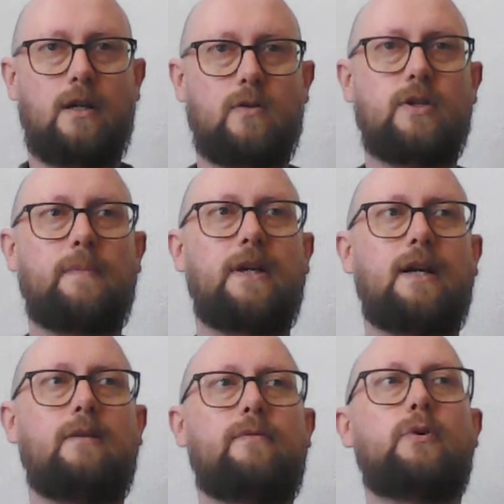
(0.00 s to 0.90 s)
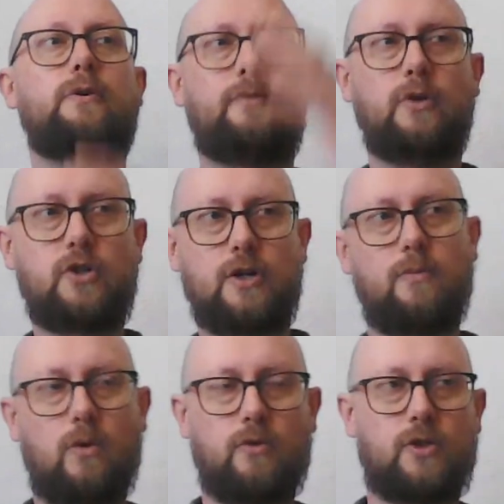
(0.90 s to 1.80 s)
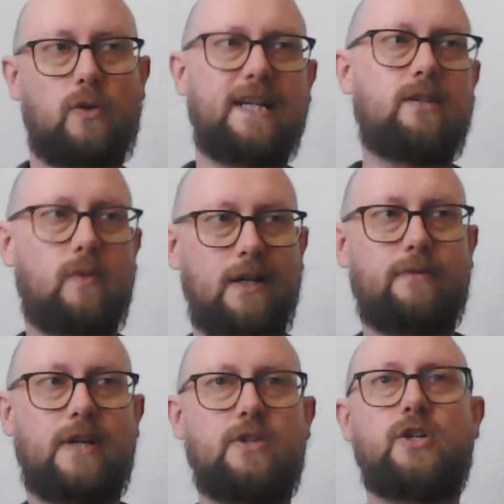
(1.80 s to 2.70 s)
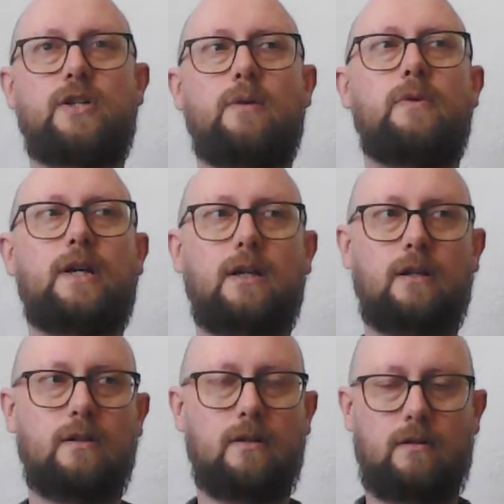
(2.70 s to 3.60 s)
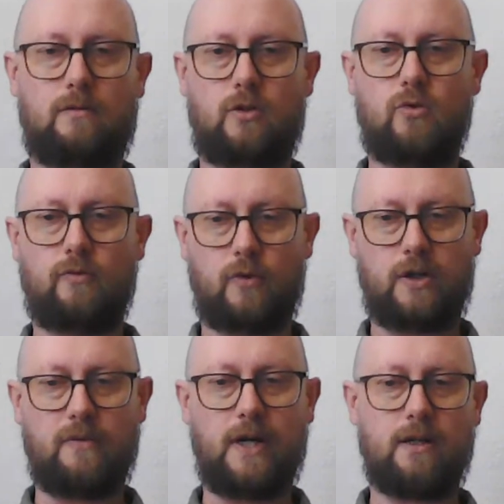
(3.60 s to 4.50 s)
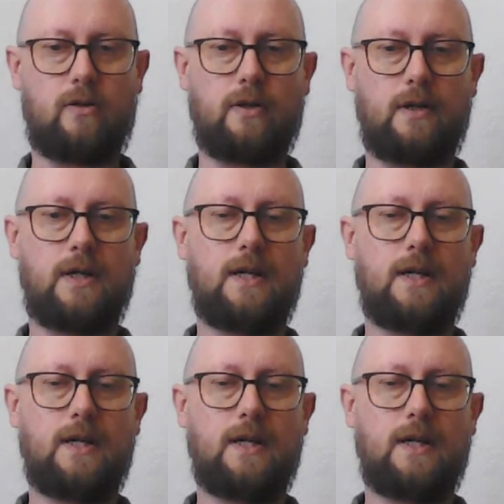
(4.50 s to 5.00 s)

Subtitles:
Something that for the future will also lead to innovations that we can use for the greater good.